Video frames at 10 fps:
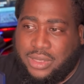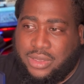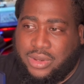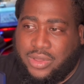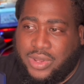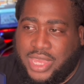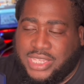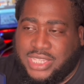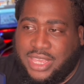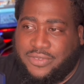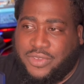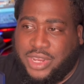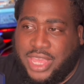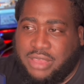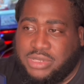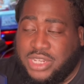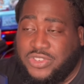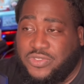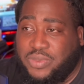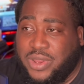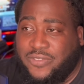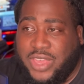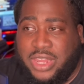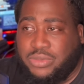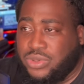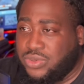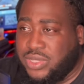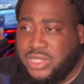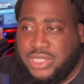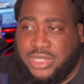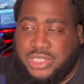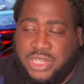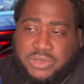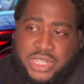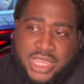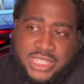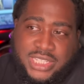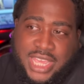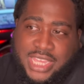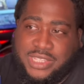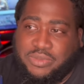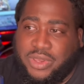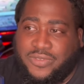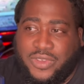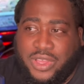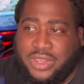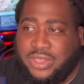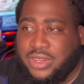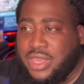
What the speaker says: you know, like I said, for the games that you've been available, the jump shot just hasn't been falling